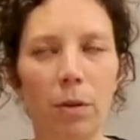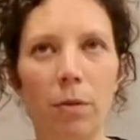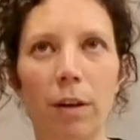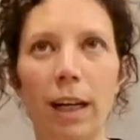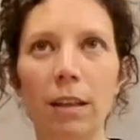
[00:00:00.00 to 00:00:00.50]
to
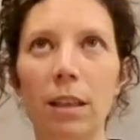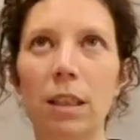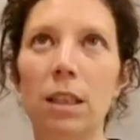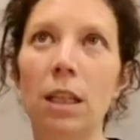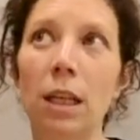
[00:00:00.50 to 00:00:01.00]
find
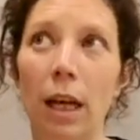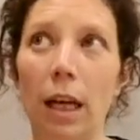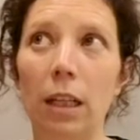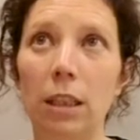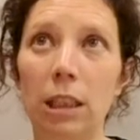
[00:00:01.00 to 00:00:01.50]
these
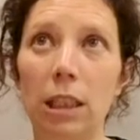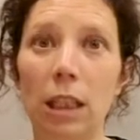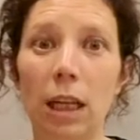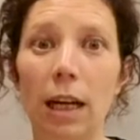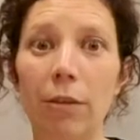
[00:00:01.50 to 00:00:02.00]
energies
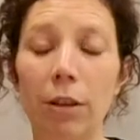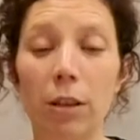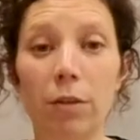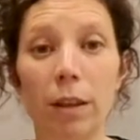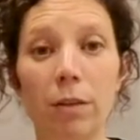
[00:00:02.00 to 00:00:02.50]
in life what
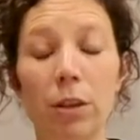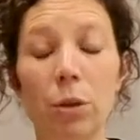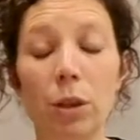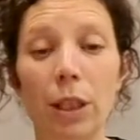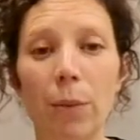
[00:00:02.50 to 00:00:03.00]
is very
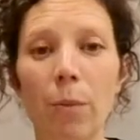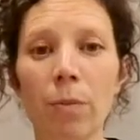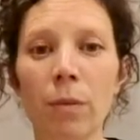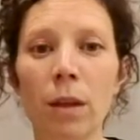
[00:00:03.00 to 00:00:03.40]
soothing.